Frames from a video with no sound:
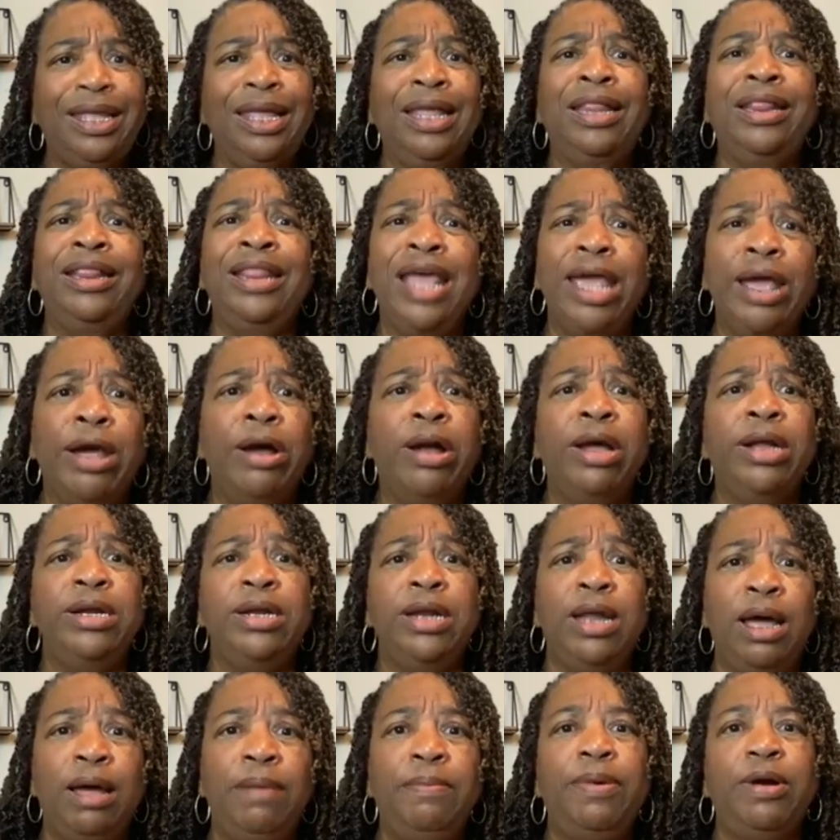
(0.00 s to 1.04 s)
there are
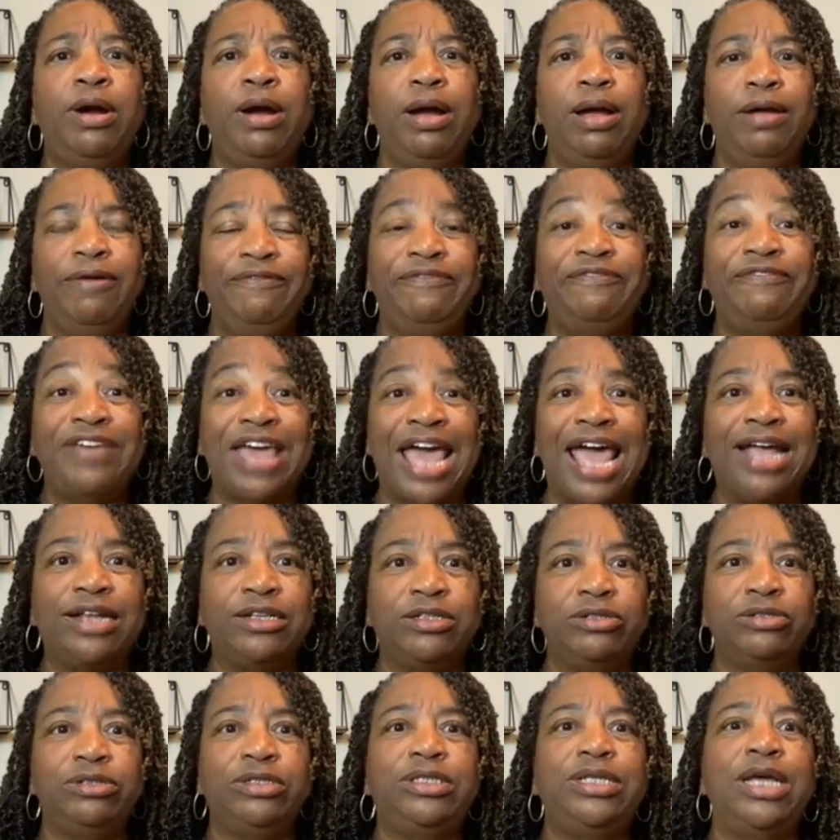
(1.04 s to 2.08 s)
a number of
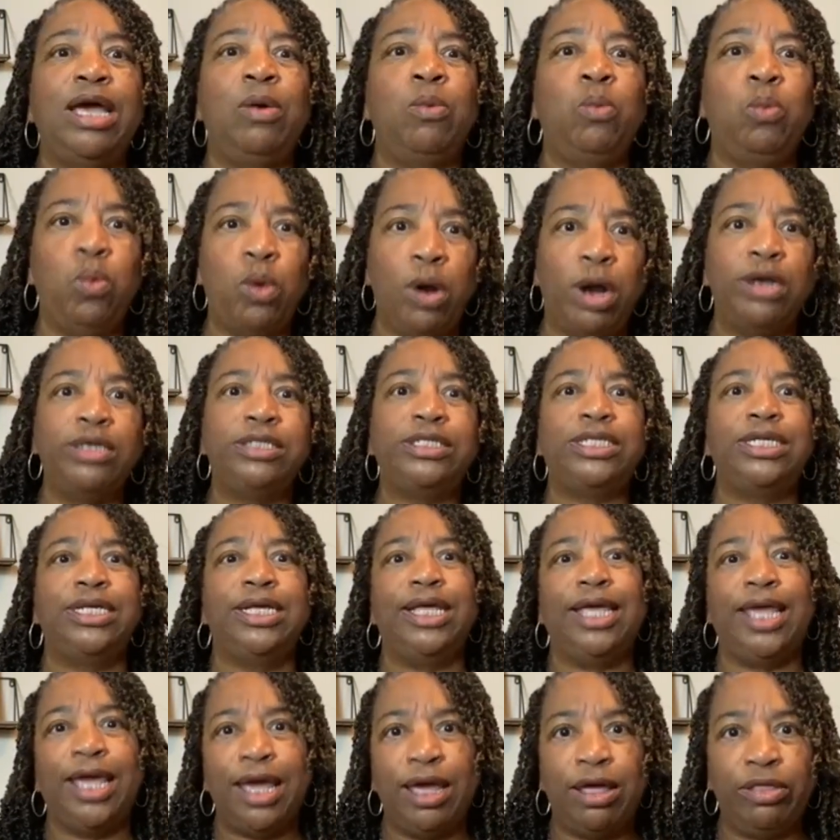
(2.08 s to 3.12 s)
factors that work
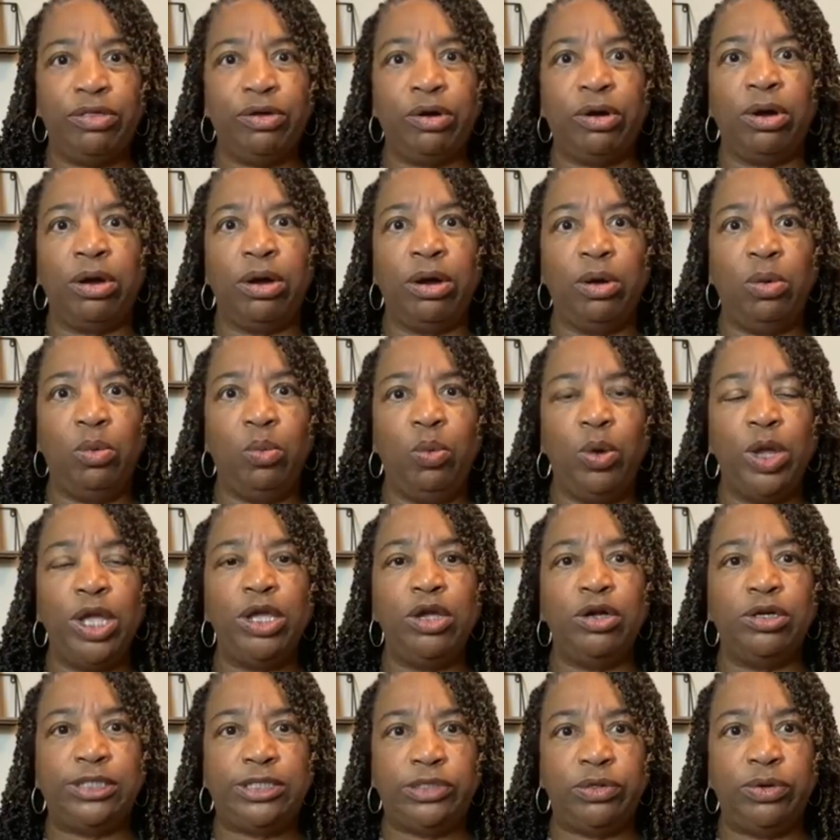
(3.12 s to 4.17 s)
together when
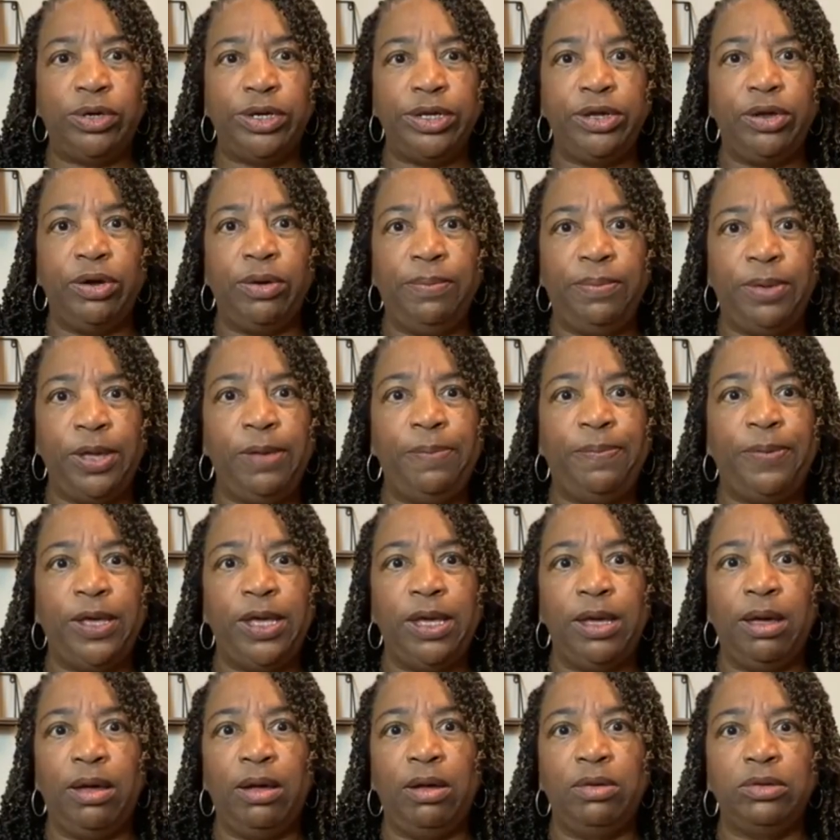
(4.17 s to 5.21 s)
you're doing your
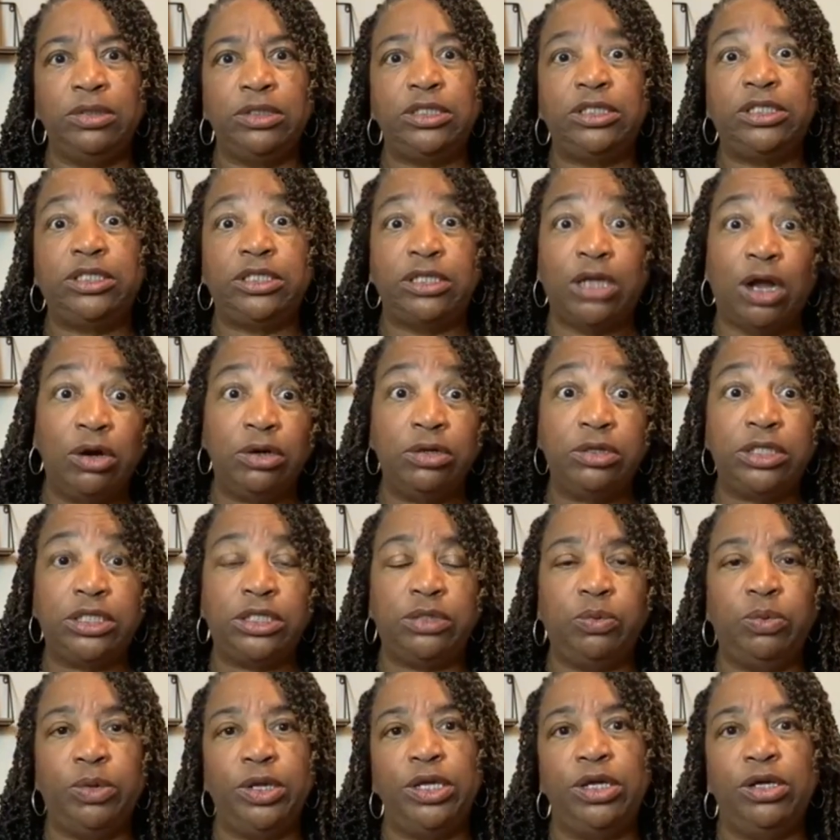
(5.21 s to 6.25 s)
BPO
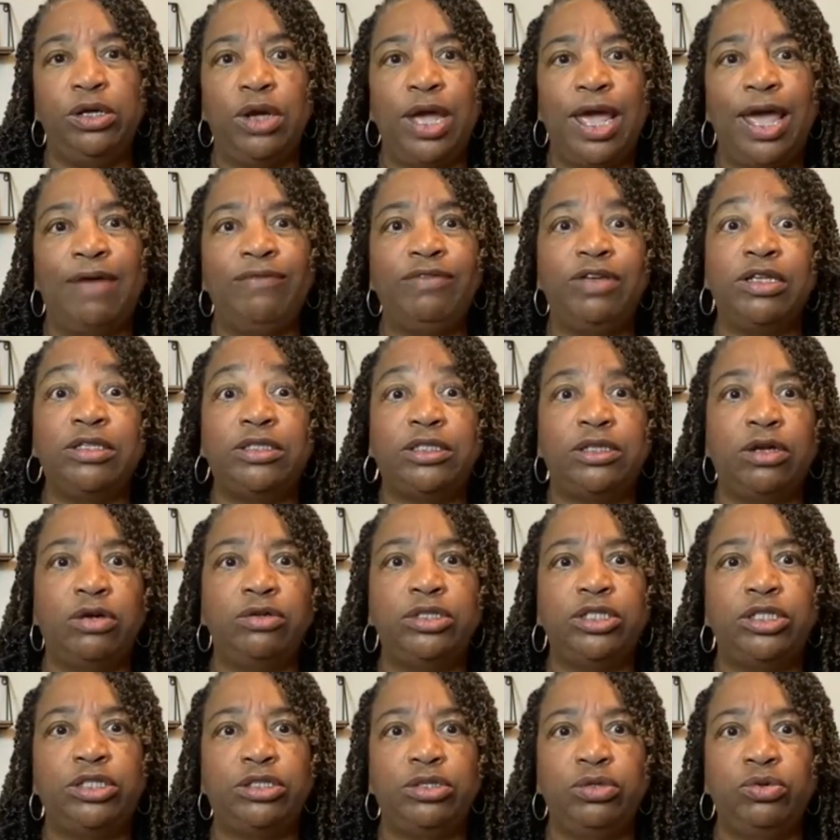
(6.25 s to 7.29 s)
search, when you have your
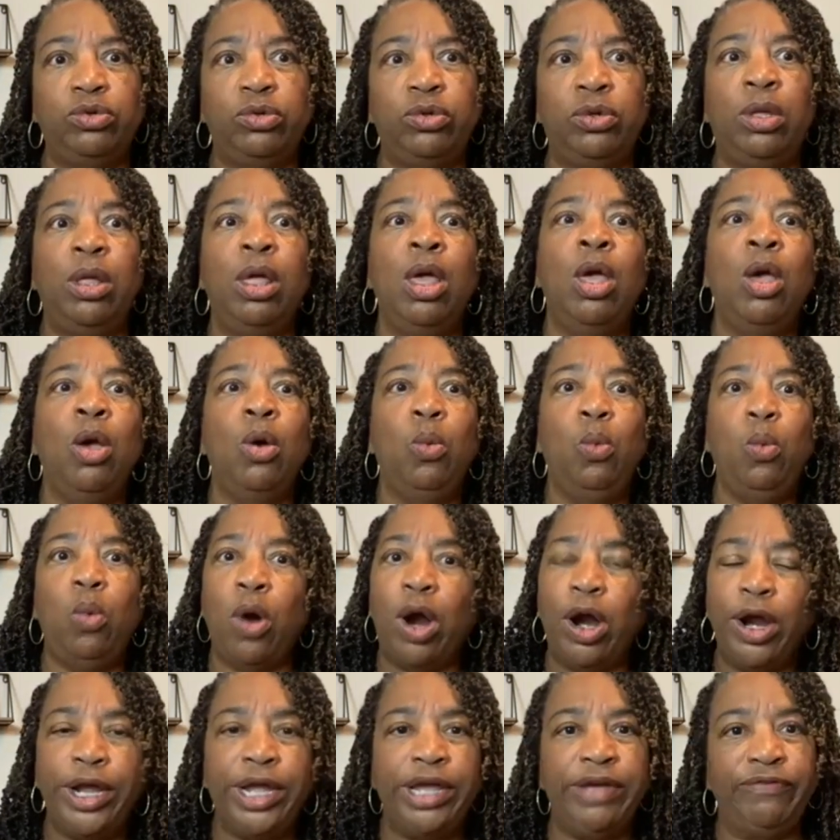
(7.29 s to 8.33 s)
search tool
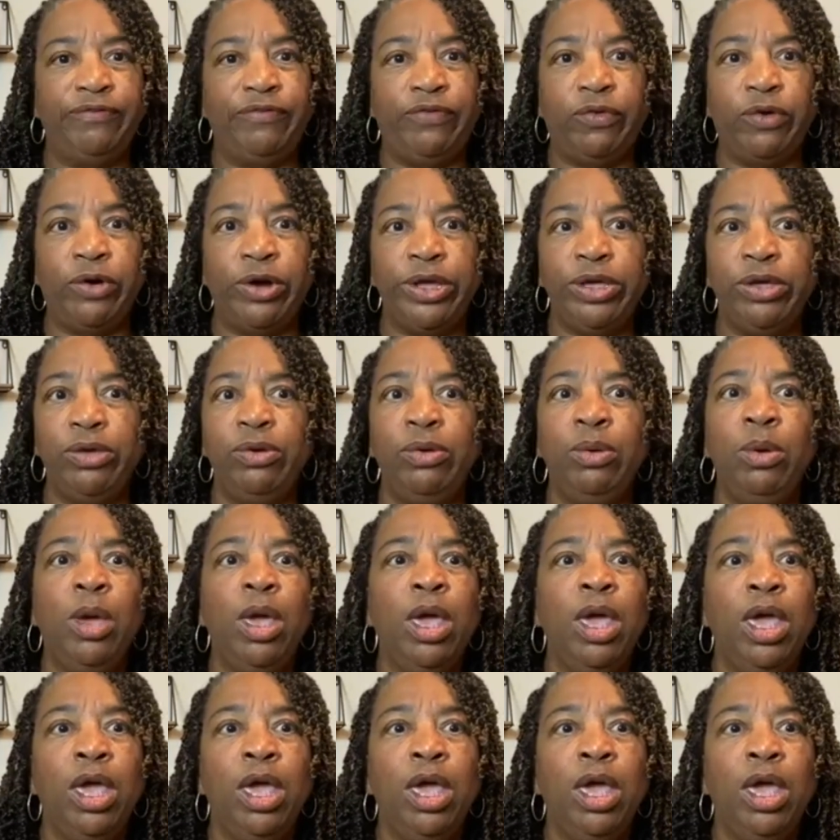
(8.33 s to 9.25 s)
working for you.